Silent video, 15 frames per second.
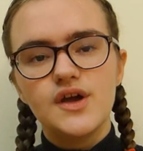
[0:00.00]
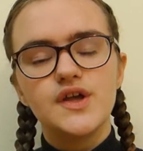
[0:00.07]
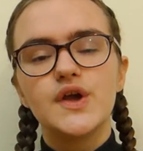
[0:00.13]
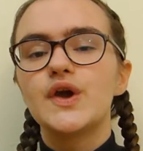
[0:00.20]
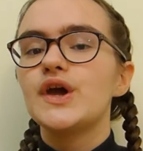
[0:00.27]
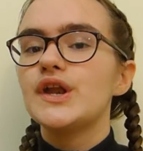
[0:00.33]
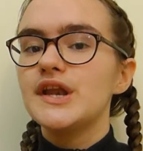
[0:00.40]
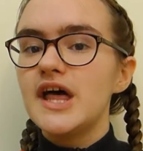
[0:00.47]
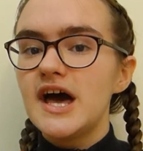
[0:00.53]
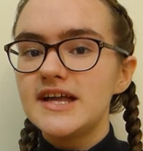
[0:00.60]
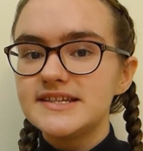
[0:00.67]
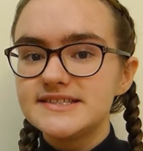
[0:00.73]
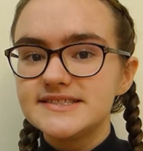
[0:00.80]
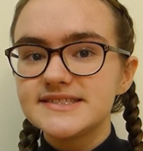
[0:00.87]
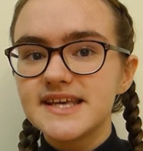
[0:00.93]
You can
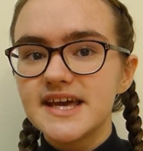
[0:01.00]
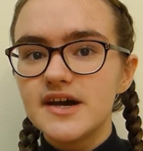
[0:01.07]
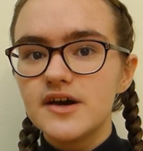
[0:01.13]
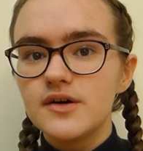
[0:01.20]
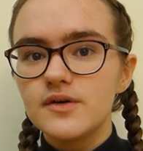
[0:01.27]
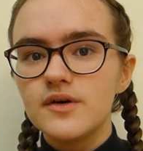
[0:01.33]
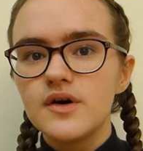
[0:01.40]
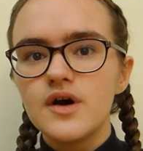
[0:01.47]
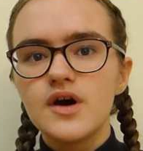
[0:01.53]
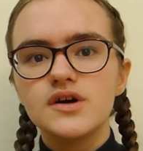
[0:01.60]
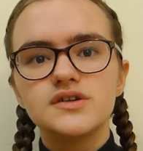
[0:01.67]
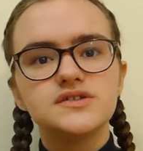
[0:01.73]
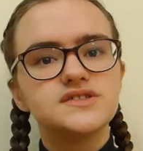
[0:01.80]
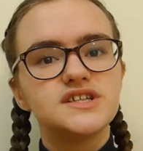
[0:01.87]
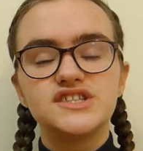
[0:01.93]
learn a skill
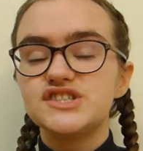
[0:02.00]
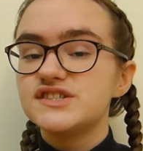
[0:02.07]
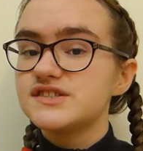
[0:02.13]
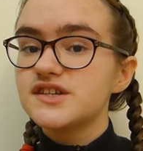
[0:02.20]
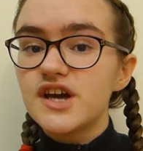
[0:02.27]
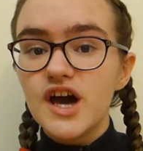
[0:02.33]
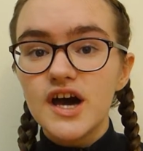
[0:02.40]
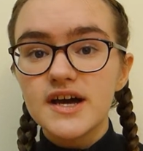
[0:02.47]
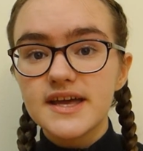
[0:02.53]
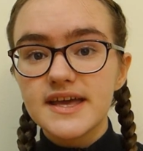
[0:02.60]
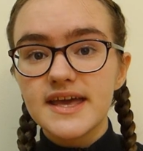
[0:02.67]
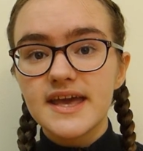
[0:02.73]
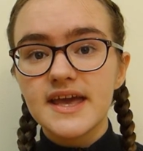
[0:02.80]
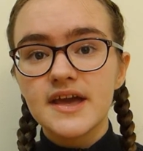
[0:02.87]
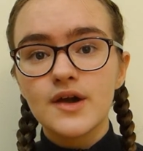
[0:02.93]
such as
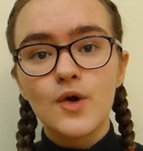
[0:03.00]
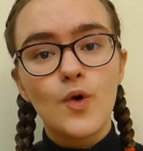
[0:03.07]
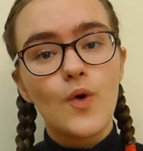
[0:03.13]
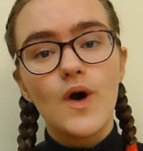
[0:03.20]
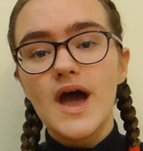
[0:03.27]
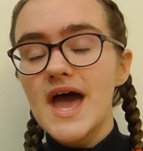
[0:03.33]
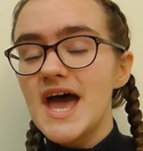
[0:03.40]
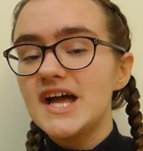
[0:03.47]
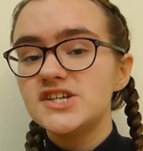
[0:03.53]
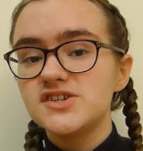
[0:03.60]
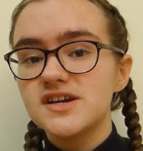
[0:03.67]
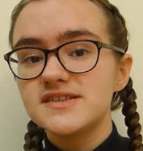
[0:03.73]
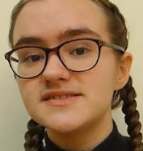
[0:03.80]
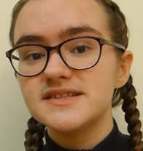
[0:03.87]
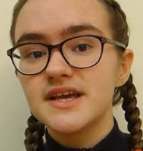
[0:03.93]
cooking or
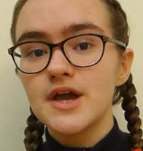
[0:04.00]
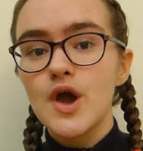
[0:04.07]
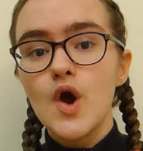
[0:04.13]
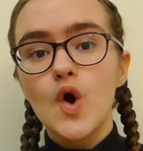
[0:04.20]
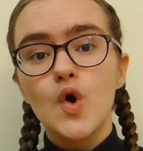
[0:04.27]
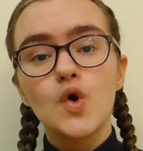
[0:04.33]
hairdressing